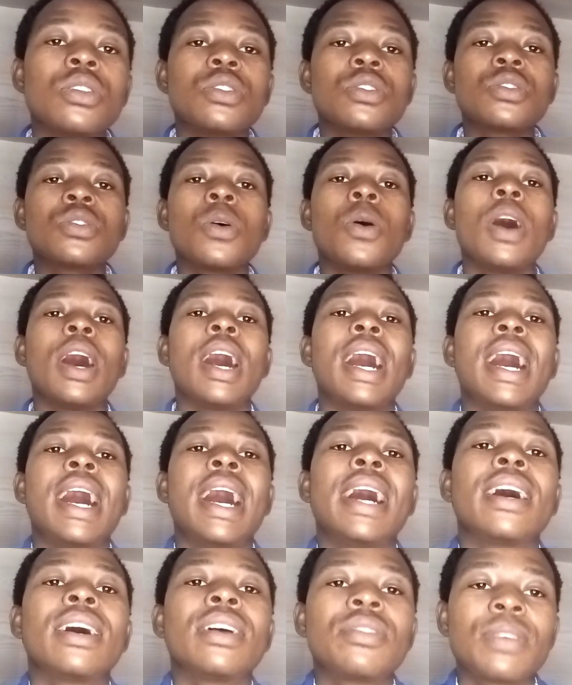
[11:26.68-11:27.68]
so
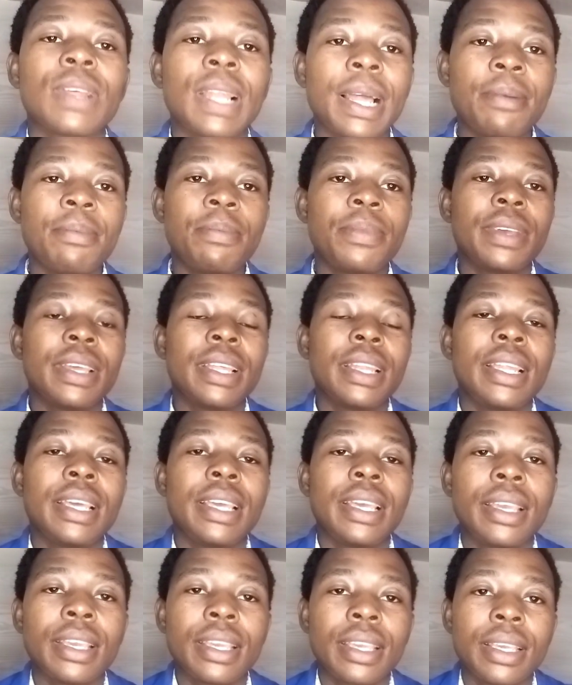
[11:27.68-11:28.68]
ha re tswela
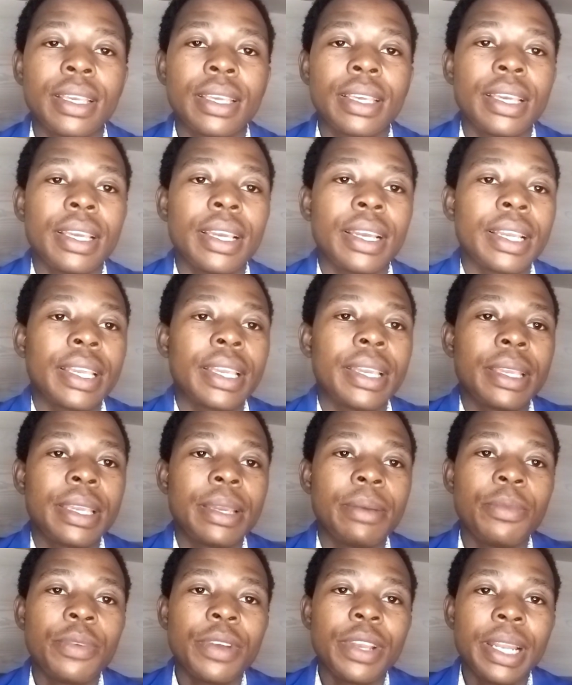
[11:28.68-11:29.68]
pele
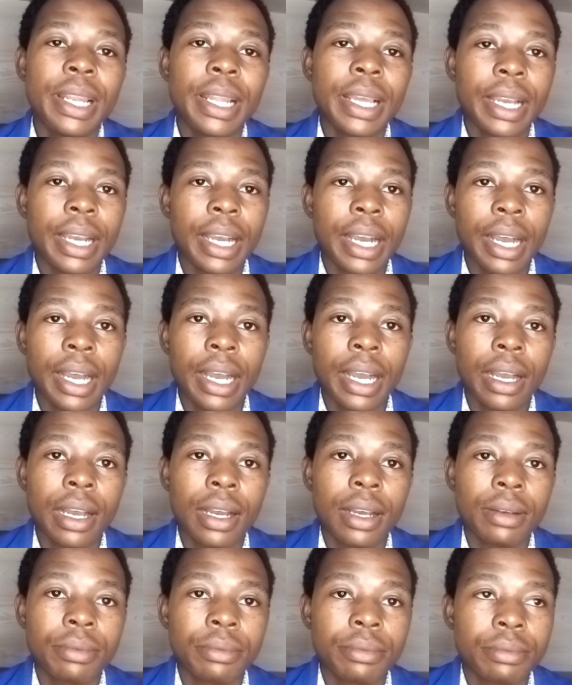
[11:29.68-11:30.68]
ke buile ka
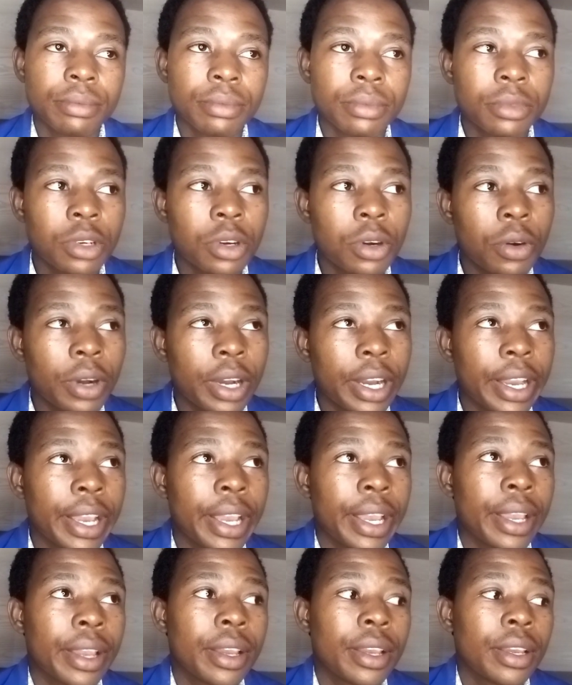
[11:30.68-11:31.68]
gore
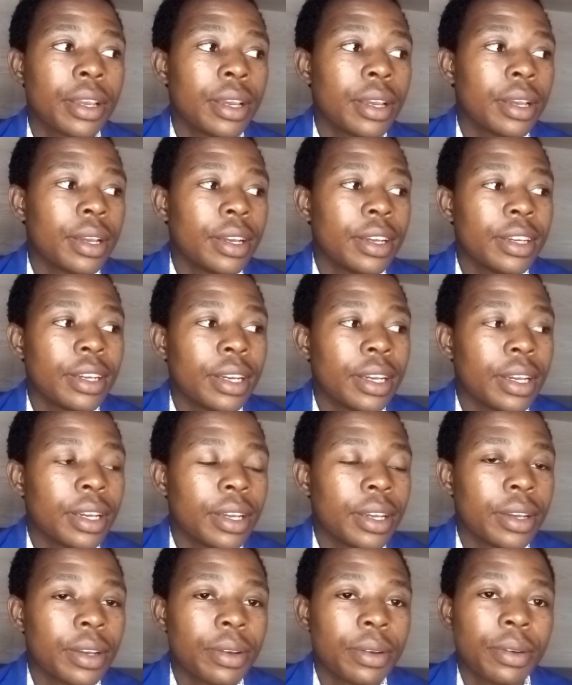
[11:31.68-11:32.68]
eh,
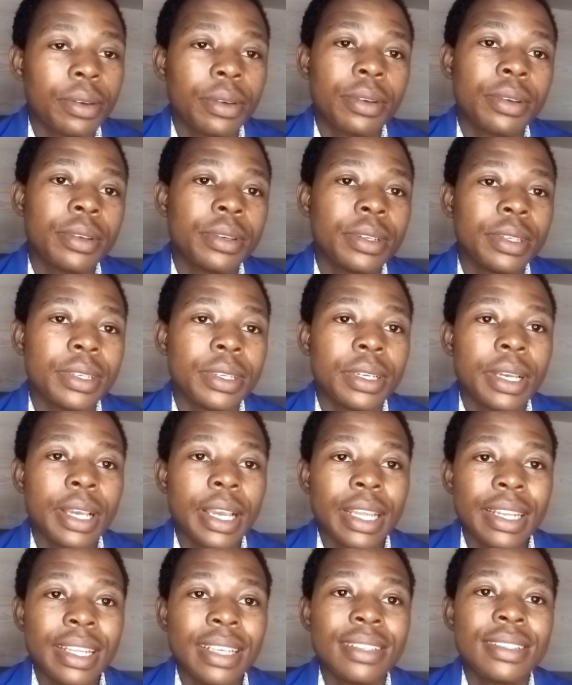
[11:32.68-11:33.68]

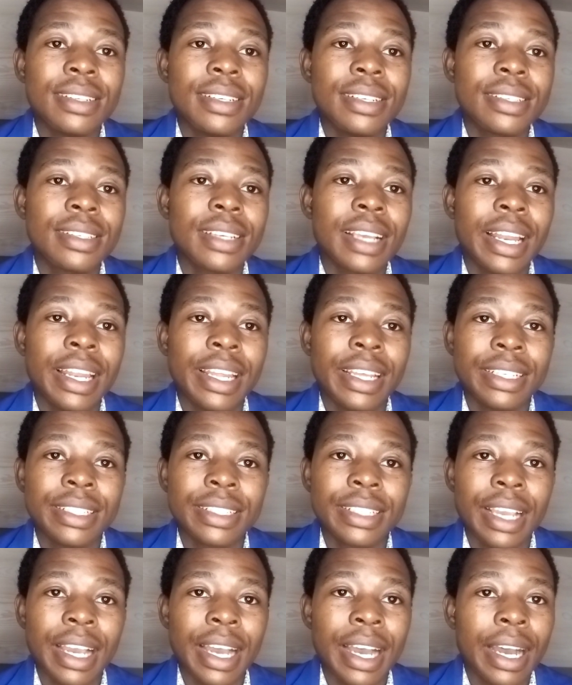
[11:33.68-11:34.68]
there's this
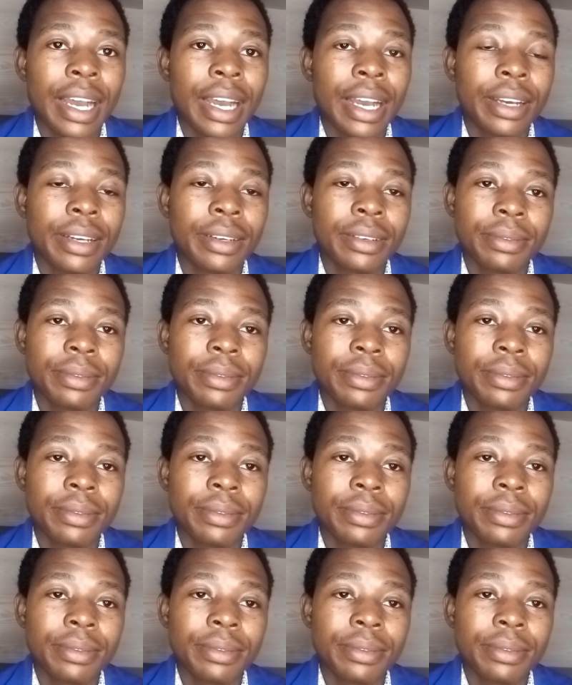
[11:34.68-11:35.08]
challenge ya uh,